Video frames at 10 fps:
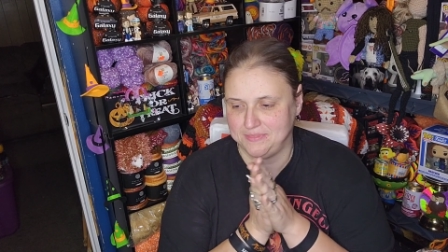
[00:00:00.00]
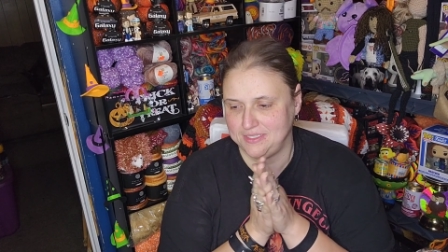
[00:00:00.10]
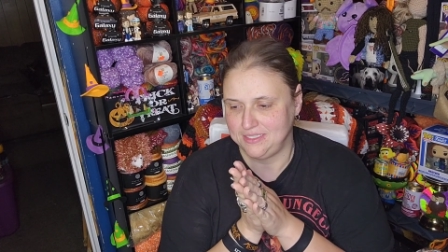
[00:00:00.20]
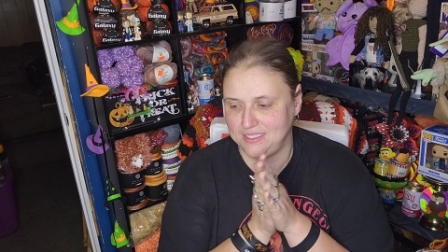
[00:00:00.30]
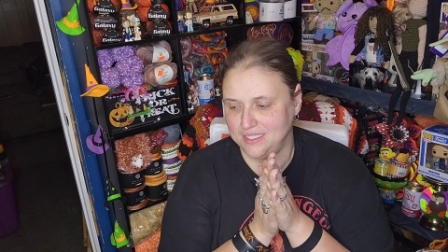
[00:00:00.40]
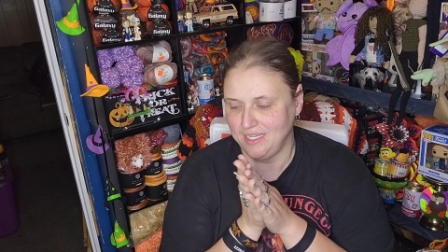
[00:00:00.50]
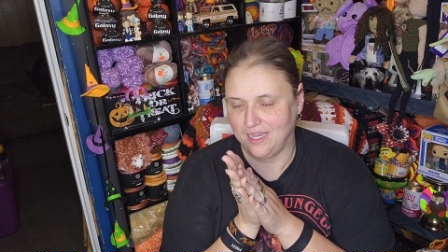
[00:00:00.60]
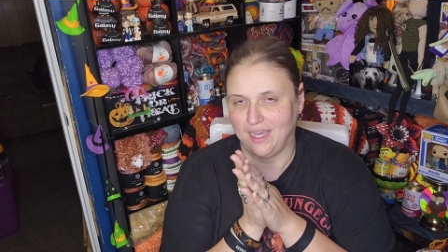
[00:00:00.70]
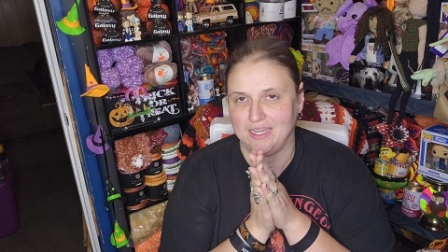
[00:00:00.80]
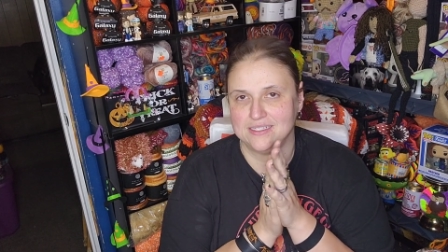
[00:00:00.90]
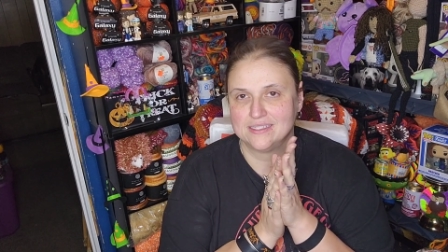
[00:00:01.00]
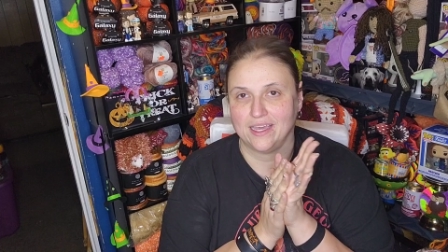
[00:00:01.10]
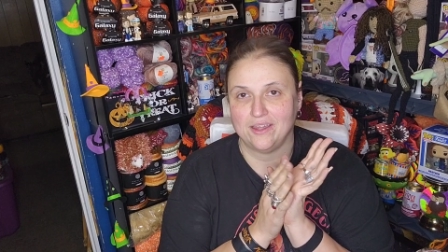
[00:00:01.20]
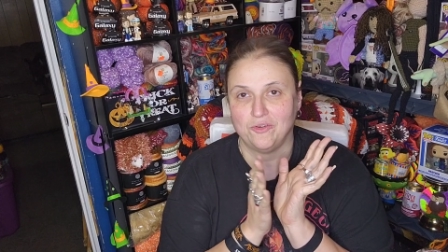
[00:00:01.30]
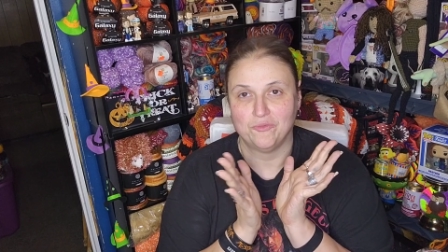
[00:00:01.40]
yeah, I just
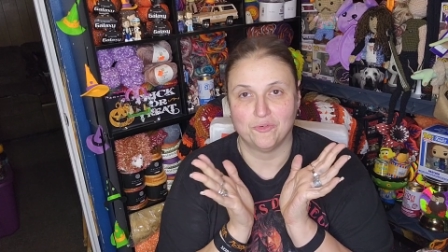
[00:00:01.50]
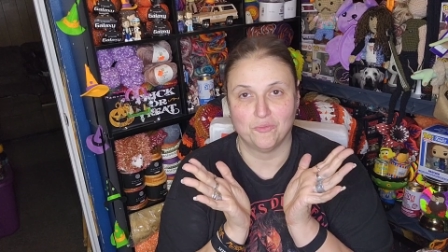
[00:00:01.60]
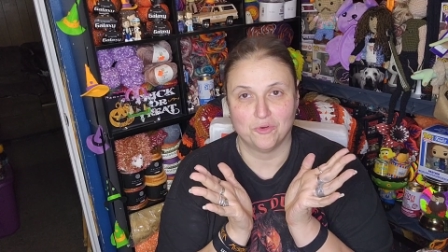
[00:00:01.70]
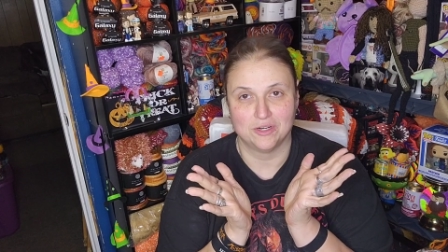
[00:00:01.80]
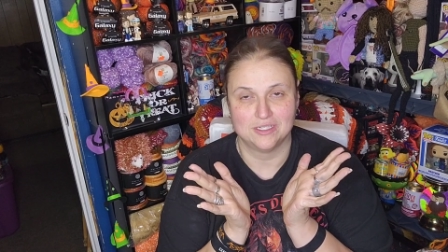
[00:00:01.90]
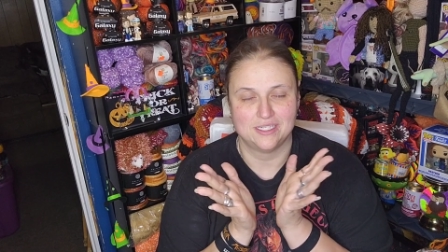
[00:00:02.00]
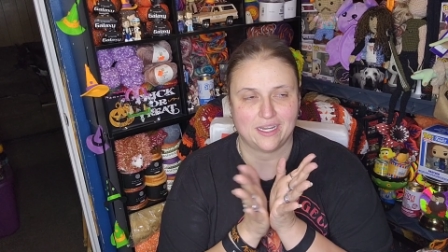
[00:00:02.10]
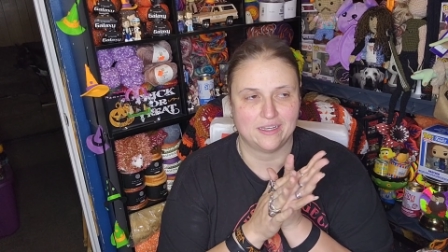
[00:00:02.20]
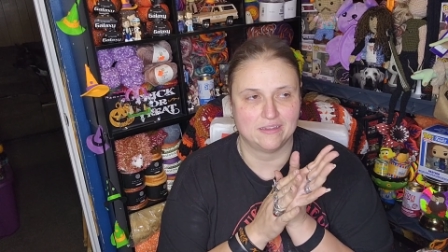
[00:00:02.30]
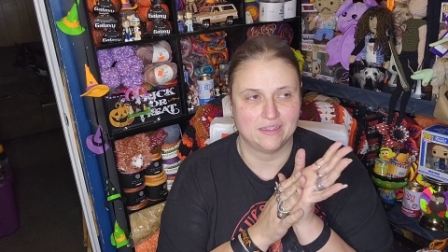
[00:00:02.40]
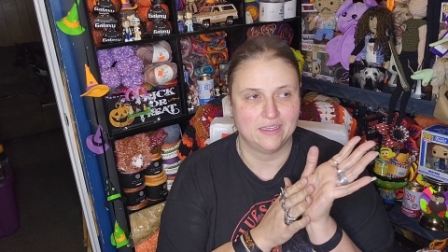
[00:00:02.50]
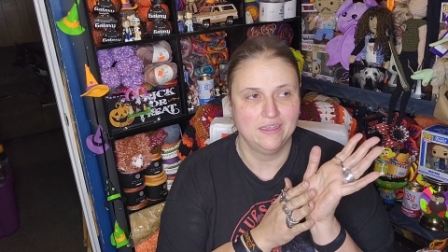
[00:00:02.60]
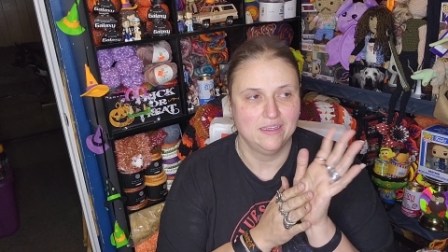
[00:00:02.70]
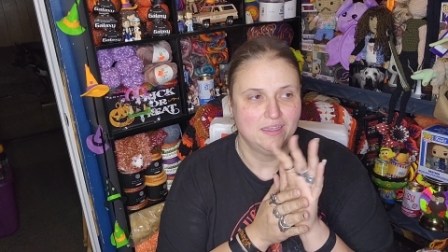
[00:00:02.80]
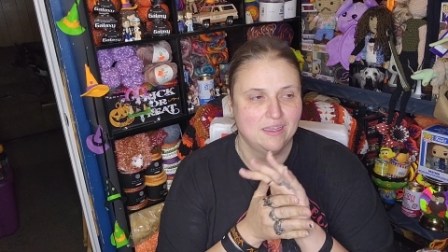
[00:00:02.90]
got home from work technically.